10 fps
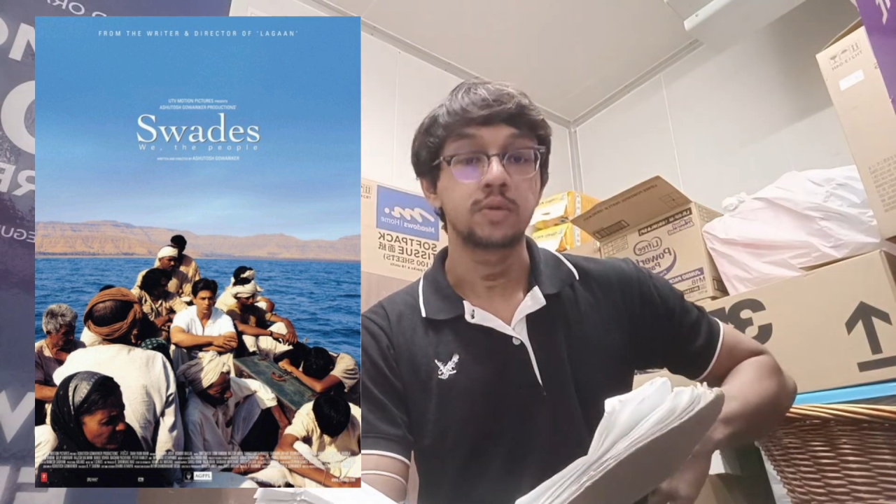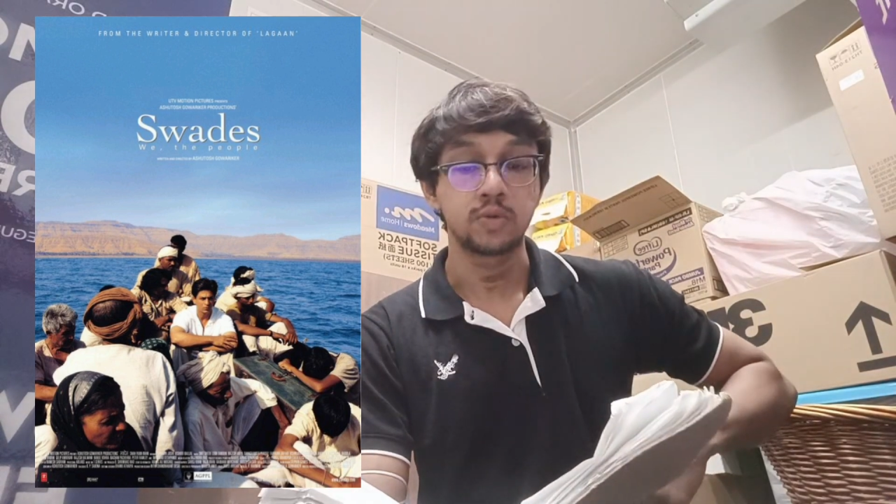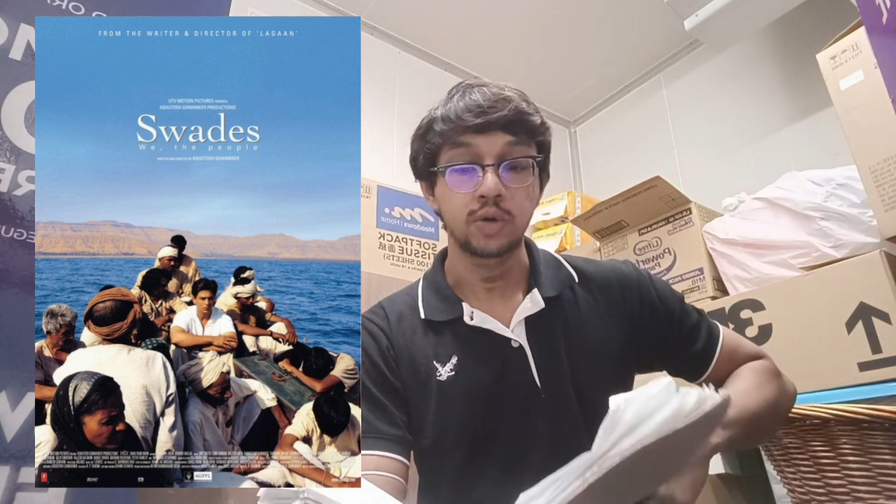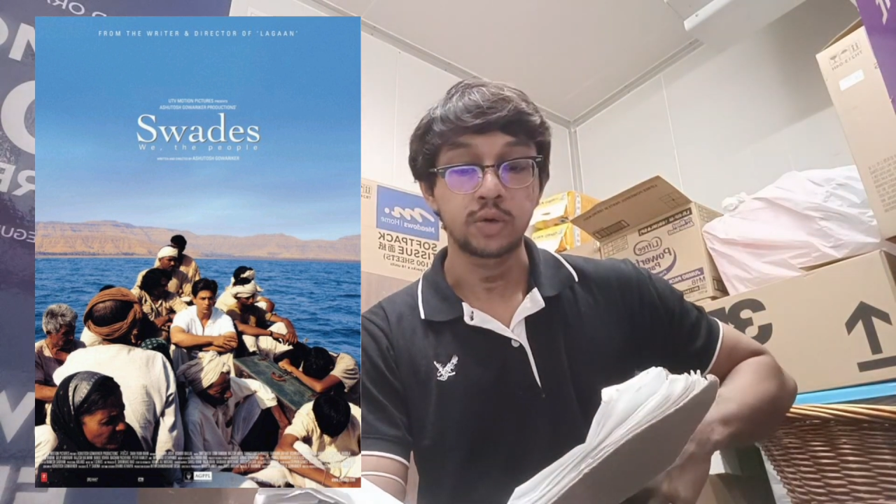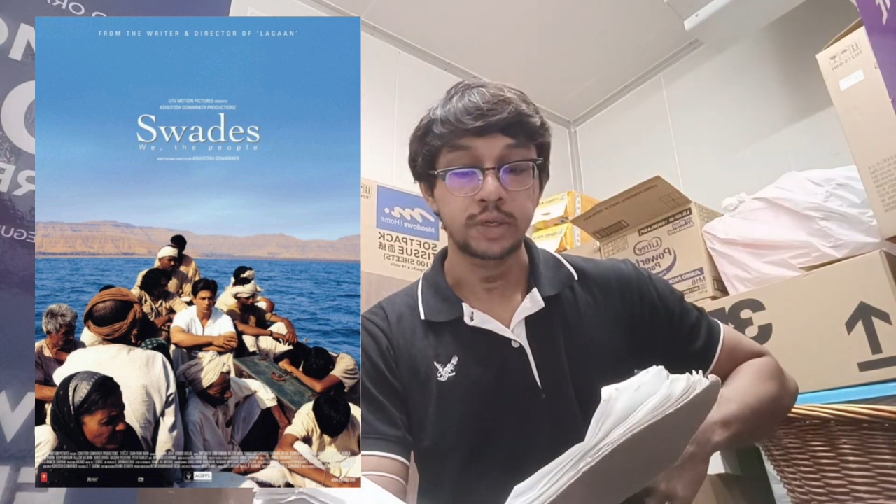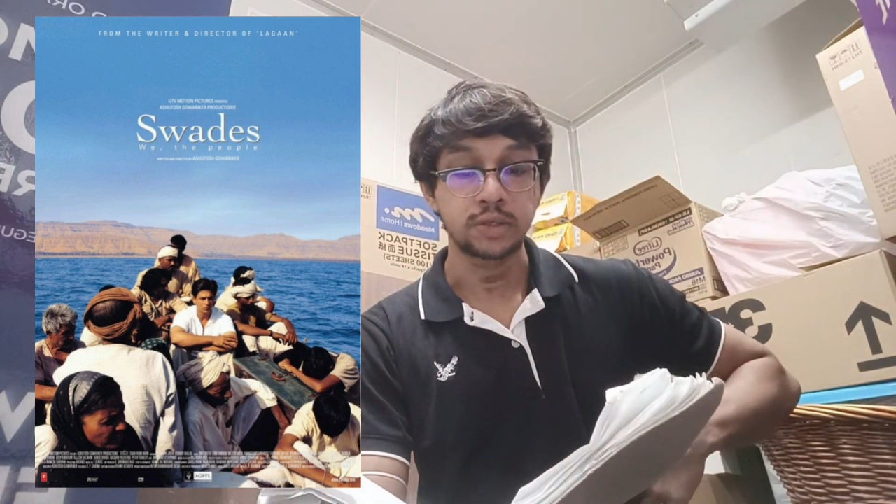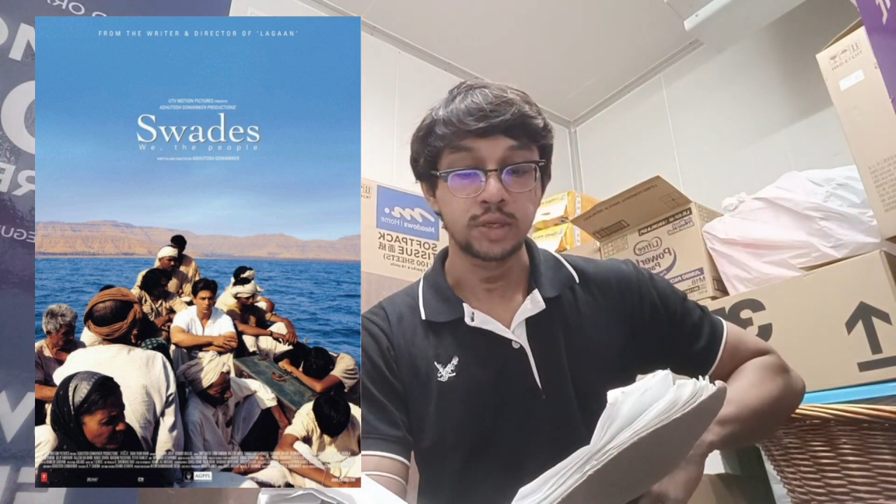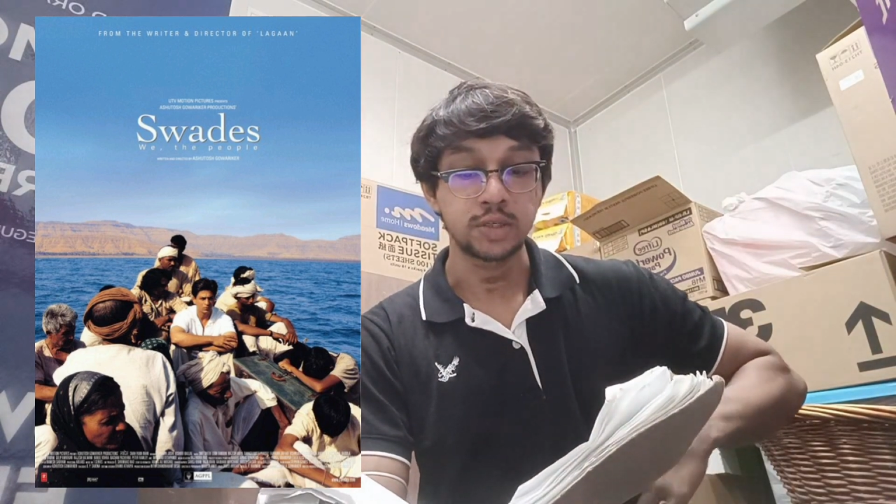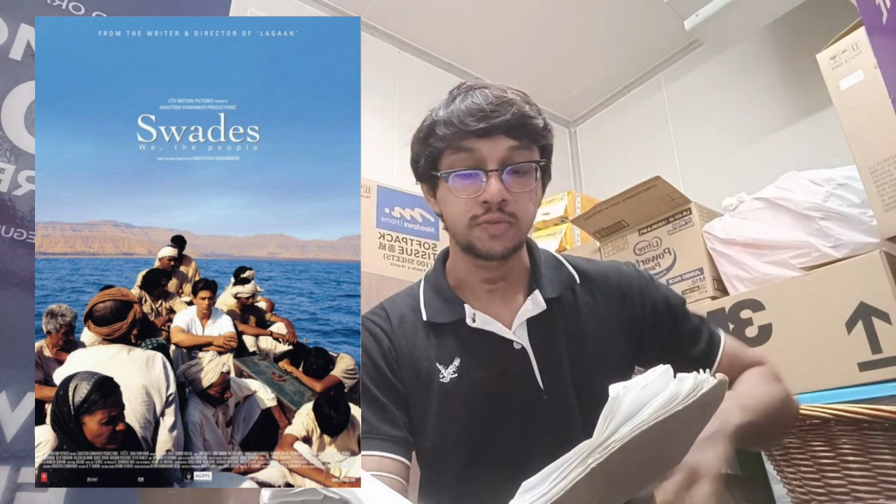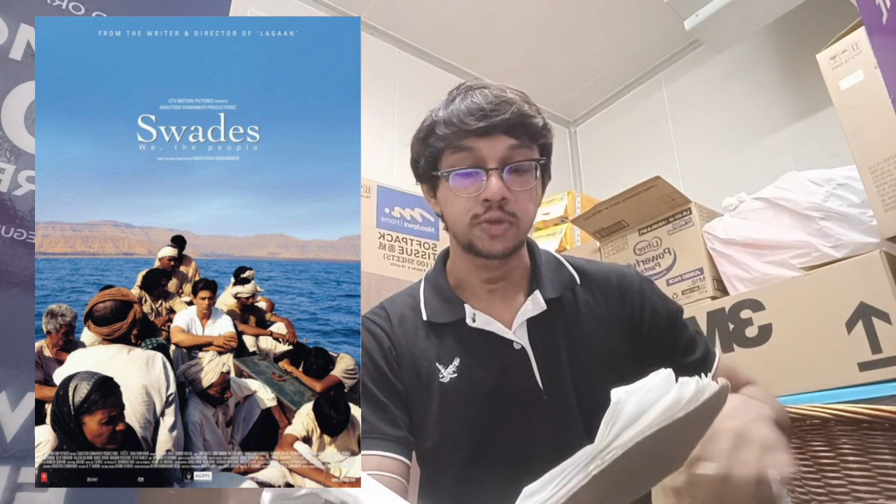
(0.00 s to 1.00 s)
do a quick
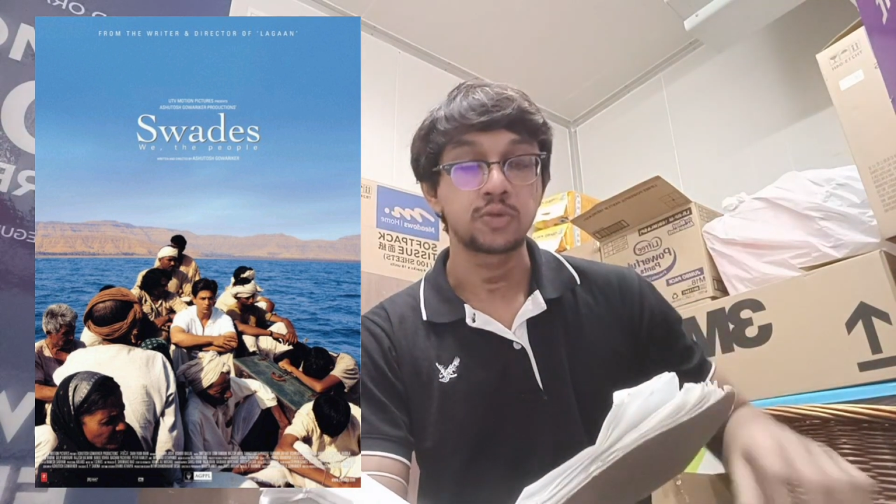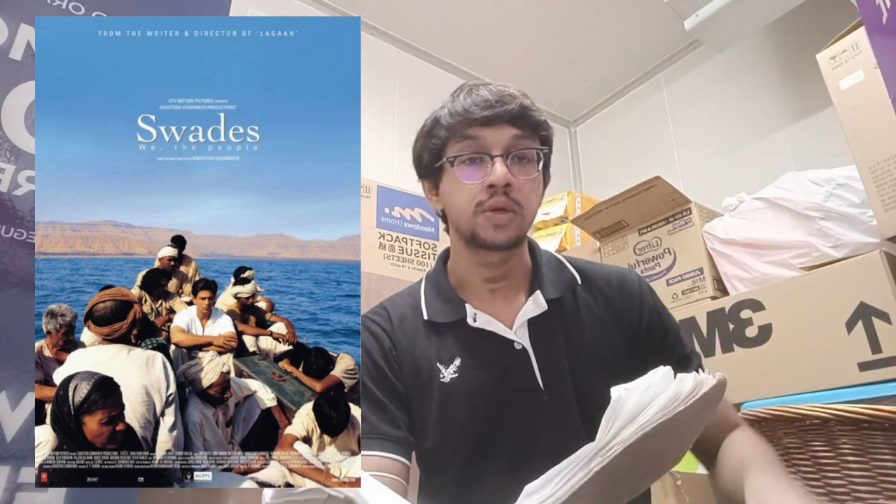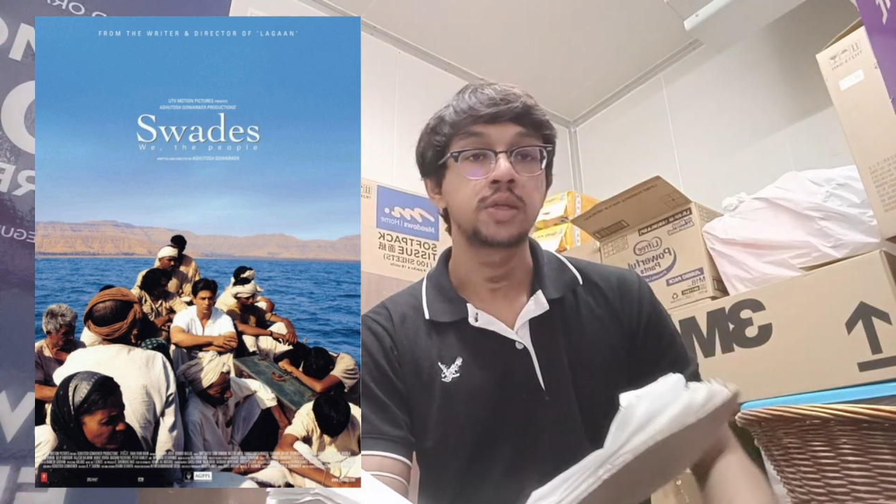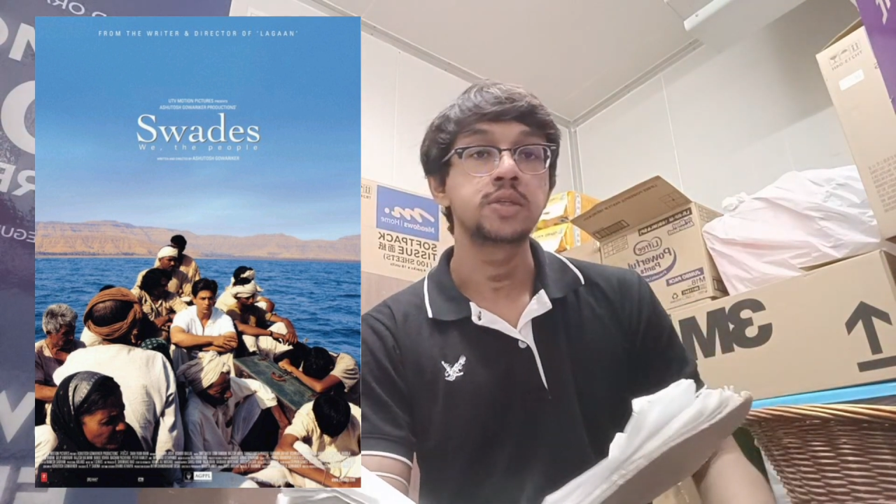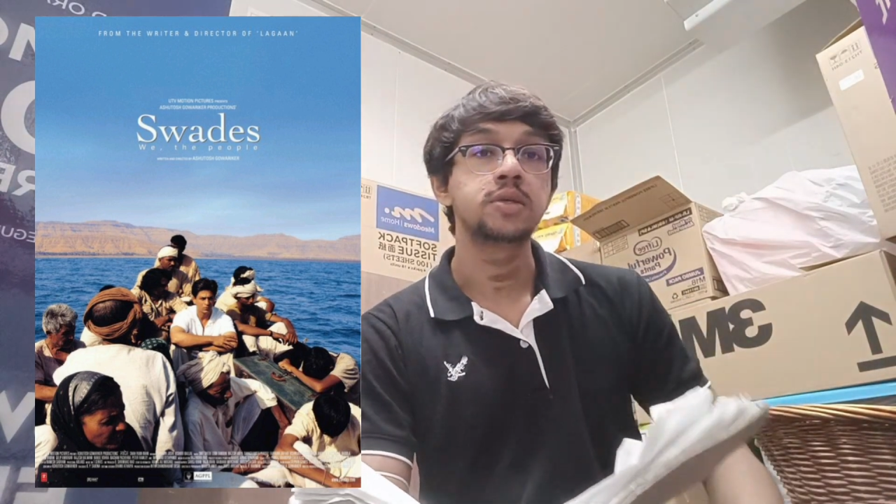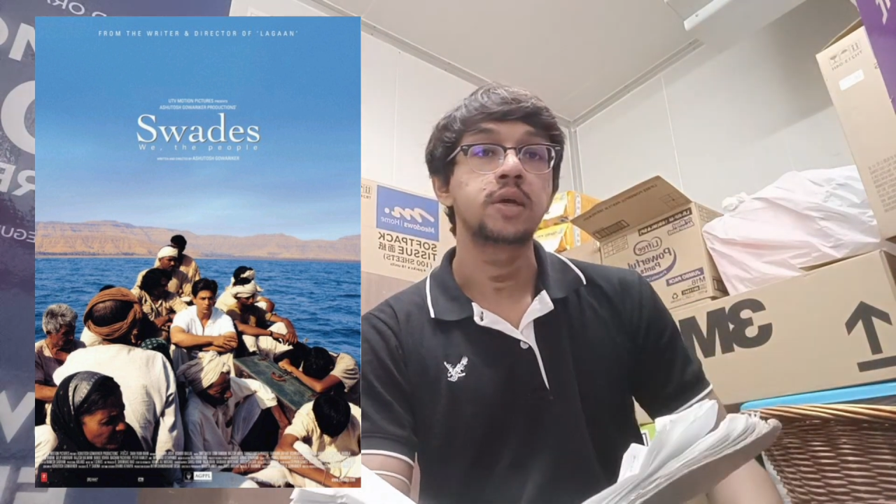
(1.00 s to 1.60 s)
search for Swades,